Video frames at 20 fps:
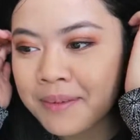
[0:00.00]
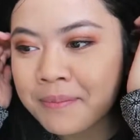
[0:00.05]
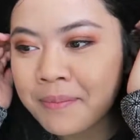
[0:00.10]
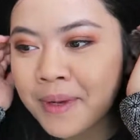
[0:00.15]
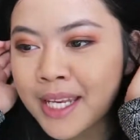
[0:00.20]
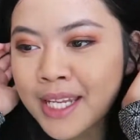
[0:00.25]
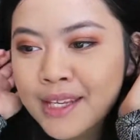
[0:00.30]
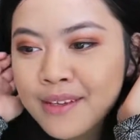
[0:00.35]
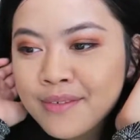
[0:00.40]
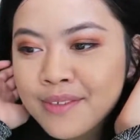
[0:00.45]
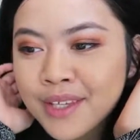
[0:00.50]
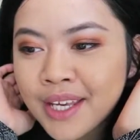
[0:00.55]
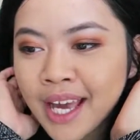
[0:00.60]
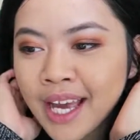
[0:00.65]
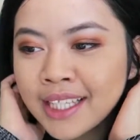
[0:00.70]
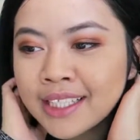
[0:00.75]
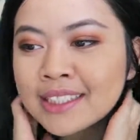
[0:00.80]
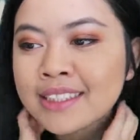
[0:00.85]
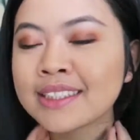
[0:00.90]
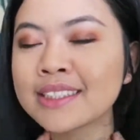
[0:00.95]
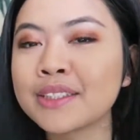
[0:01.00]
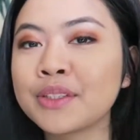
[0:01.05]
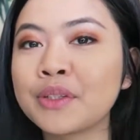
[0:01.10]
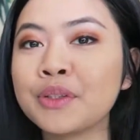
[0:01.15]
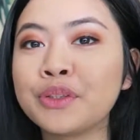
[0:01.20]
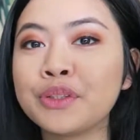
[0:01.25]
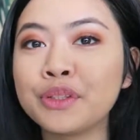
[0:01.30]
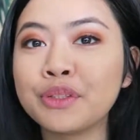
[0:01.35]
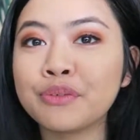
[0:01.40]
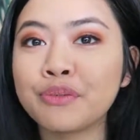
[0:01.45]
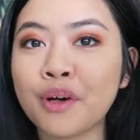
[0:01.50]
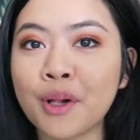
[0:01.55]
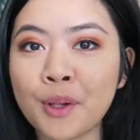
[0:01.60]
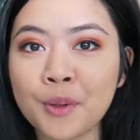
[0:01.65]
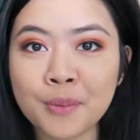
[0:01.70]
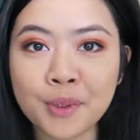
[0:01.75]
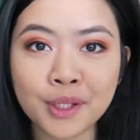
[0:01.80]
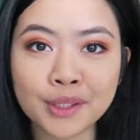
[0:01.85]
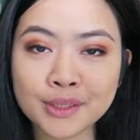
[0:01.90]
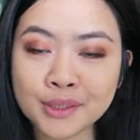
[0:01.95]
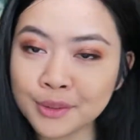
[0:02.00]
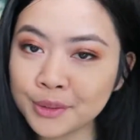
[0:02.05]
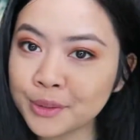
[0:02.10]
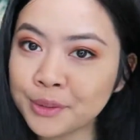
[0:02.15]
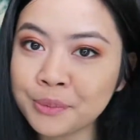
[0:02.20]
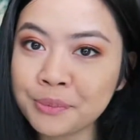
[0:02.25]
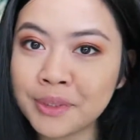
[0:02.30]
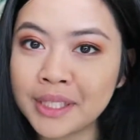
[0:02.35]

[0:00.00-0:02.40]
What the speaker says: many of you guys who do follow me on social